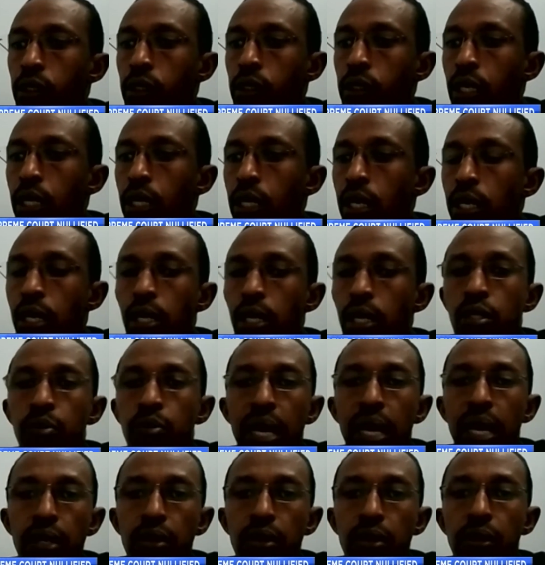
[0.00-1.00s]
as my
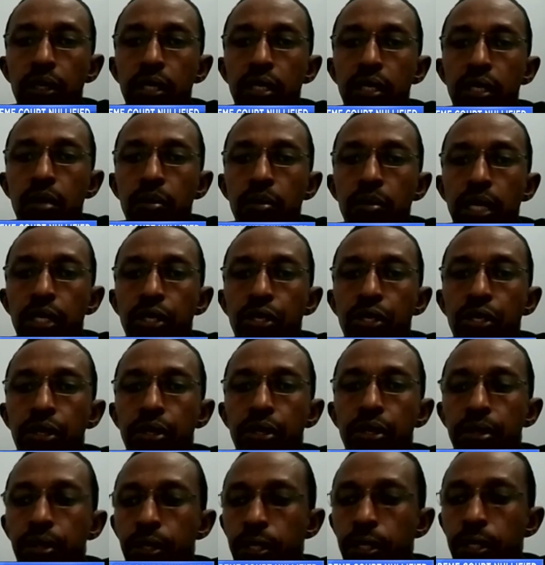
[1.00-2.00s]
colleague
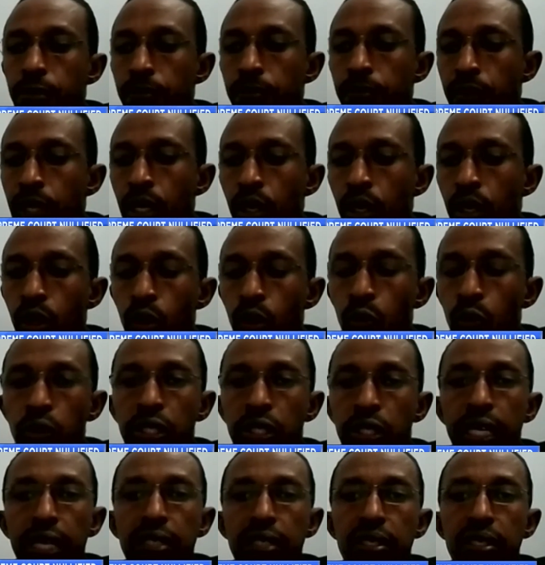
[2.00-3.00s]
mentioned, we just
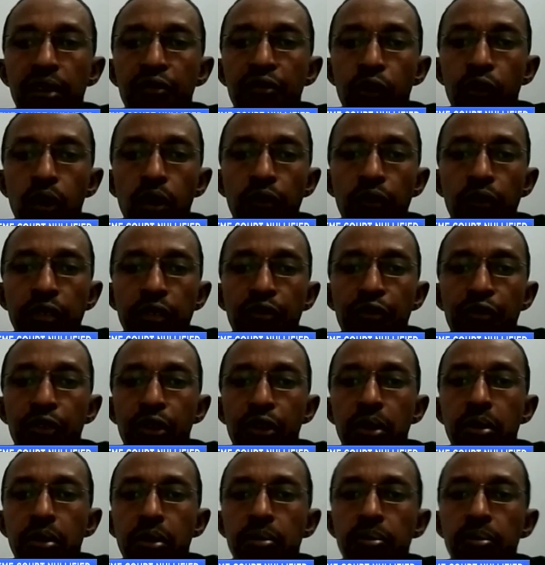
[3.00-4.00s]
evolved
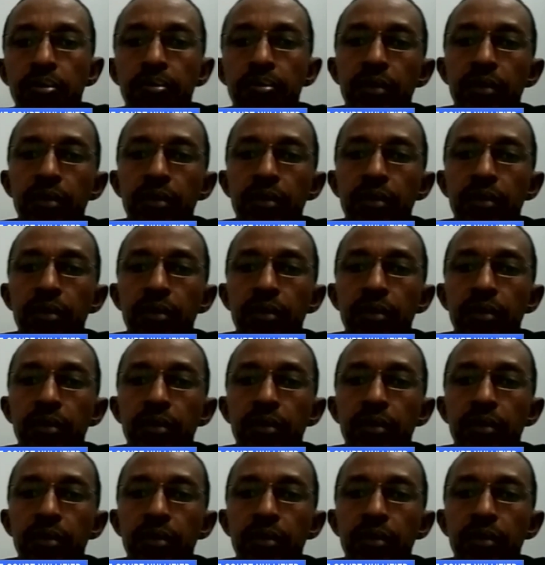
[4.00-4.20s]
from